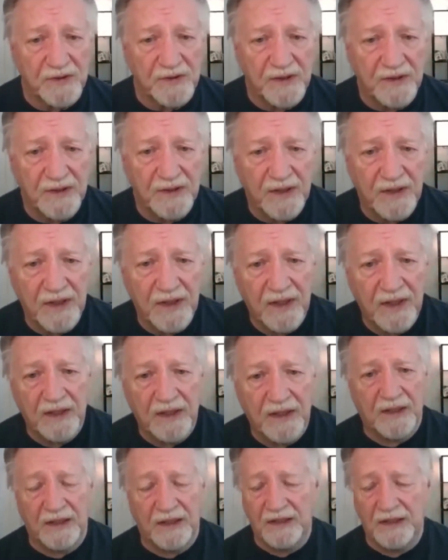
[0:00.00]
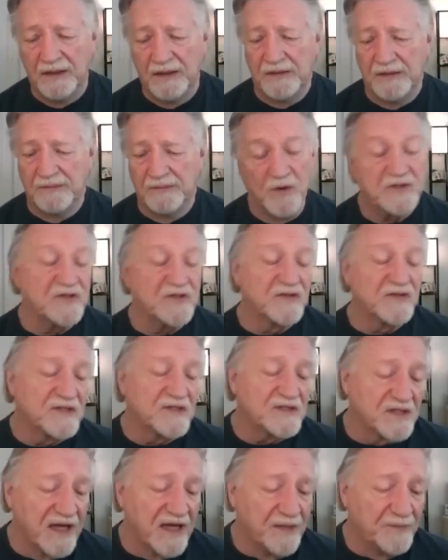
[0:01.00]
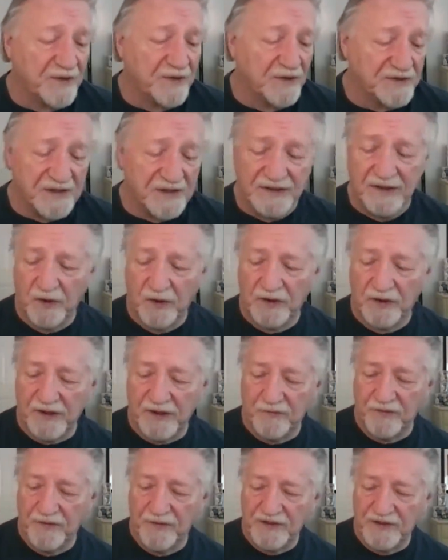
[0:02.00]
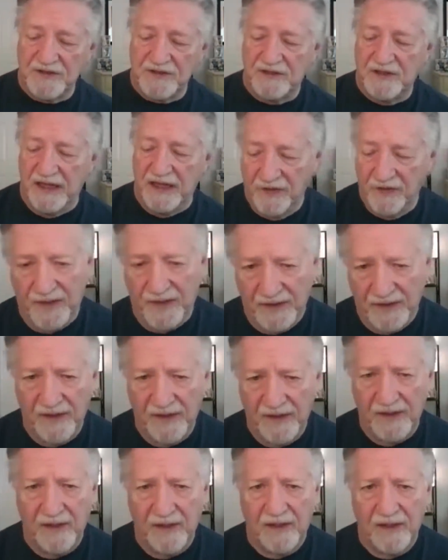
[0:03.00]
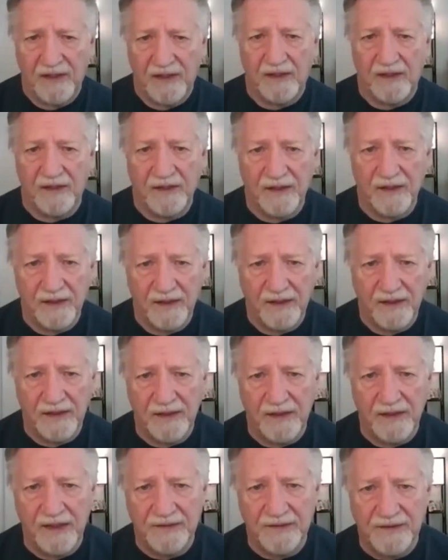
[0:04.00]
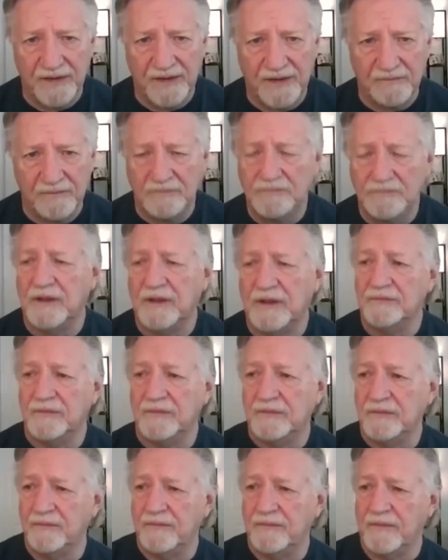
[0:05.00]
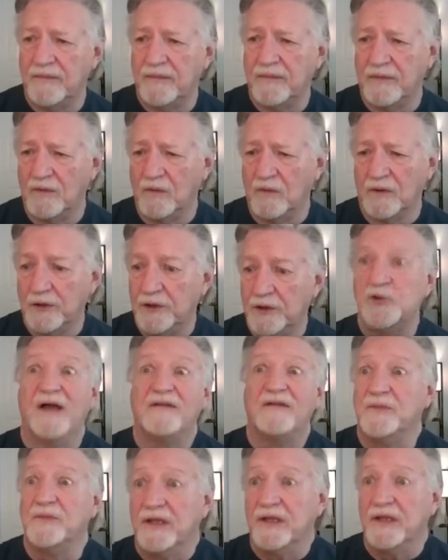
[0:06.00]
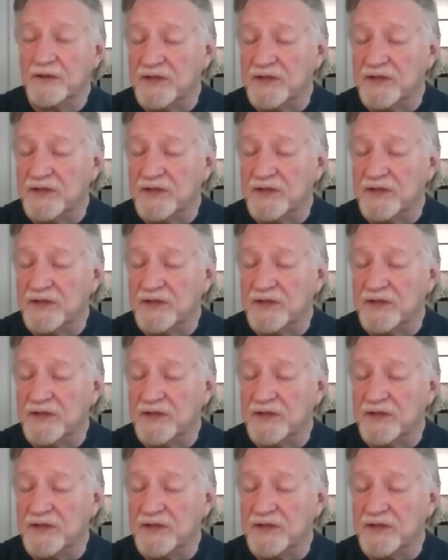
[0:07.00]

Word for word: uh, most of the time they'll tell you that we're looking for this kind of a thing uh, and then or, or did you have something else in mind?